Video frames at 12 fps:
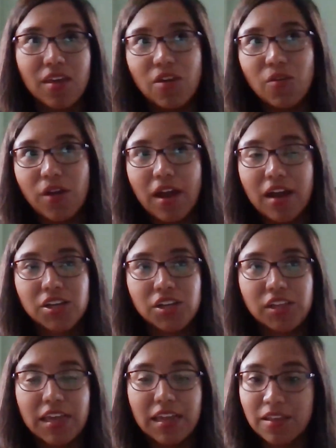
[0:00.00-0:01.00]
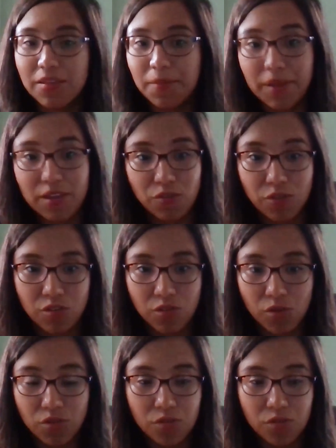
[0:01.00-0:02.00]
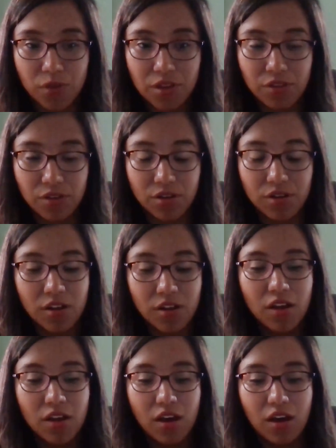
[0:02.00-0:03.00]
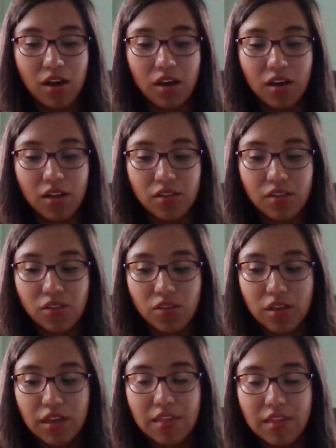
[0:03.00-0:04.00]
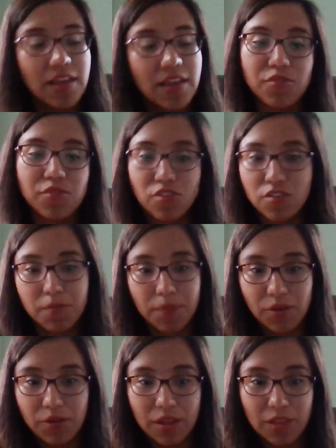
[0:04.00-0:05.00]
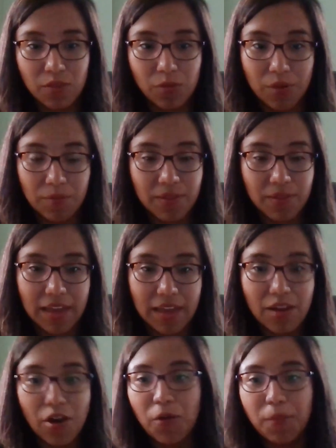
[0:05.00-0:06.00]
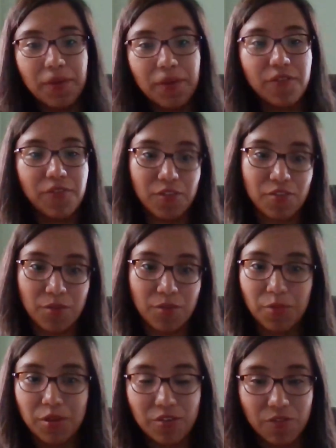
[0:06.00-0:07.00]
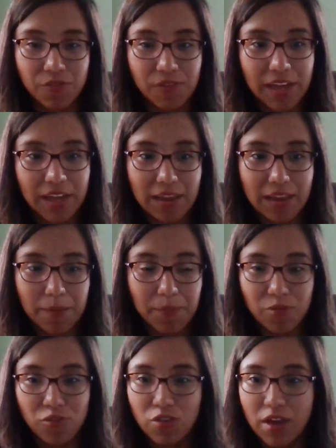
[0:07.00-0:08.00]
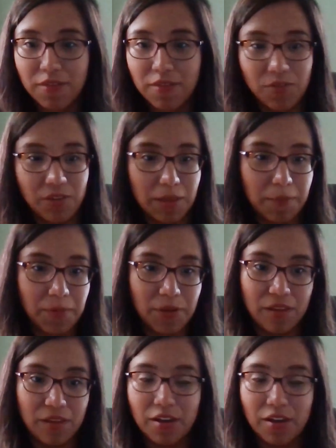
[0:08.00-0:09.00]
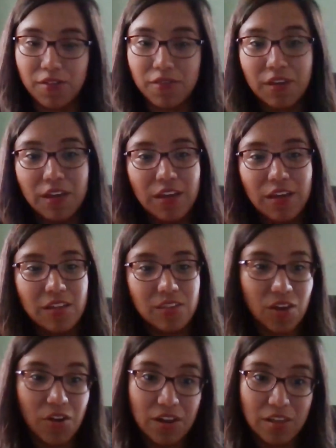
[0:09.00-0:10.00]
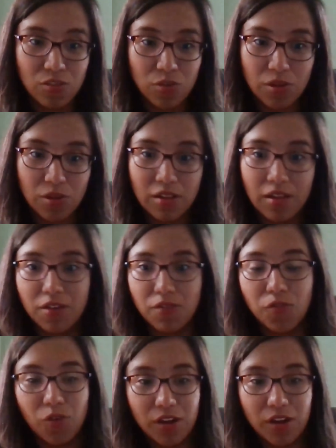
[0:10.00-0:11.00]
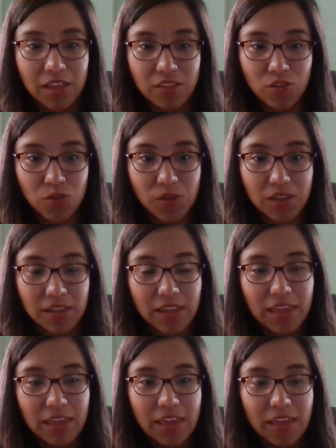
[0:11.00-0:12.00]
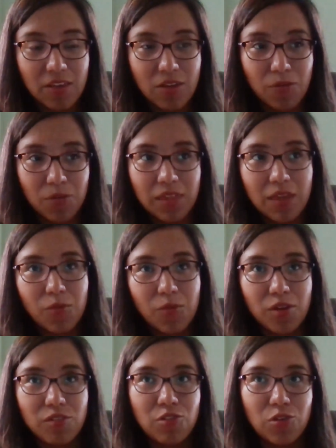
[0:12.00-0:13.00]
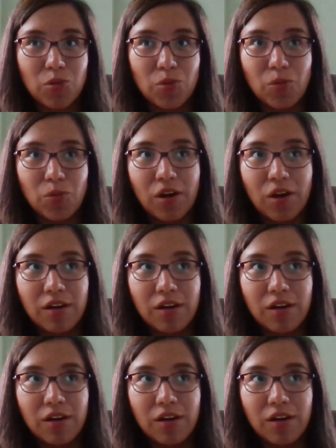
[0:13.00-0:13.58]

you're actually getting the best results, whether uh, instead of just building the website hoping for someone to find it, but you haven't really put a lot of thought into it, a lot of work into it. You really want to